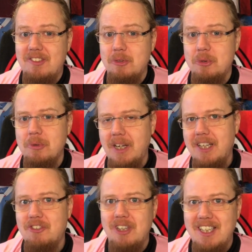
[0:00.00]
to
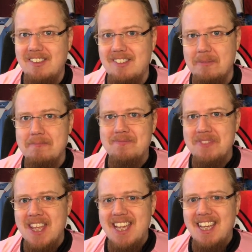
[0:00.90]
actually get
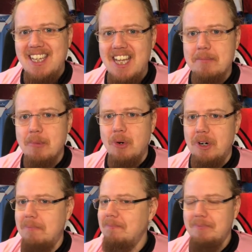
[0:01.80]
get
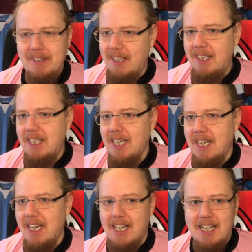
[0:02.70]
more. They
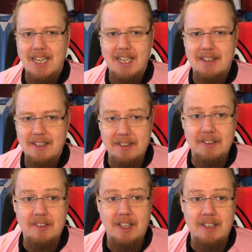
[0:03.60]
uh,
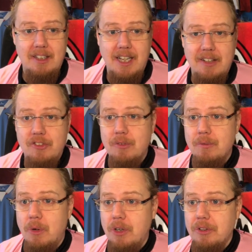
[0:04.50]
didn't, and it ends
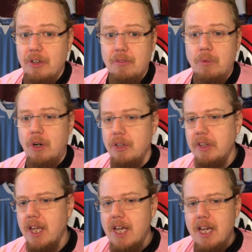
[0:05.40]
1
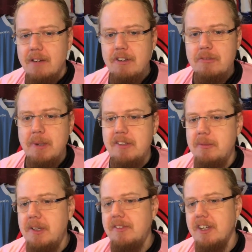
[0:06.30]
1 which basically
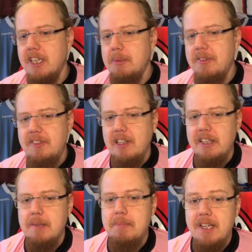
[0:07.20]
means Zagreb is still
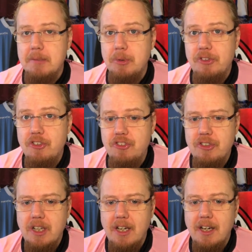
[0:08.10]
in the better
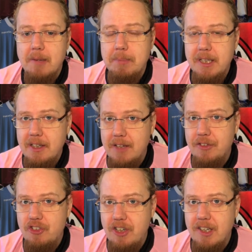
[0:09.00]
position. Uh, Rapid have
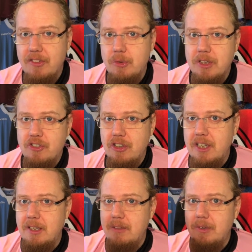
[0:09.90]
a chance to
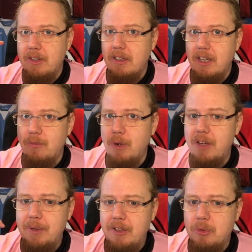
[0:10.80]
actually, with an
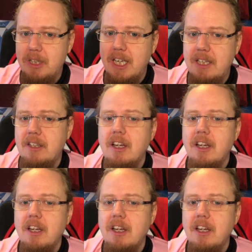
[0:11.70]
away win to Genk,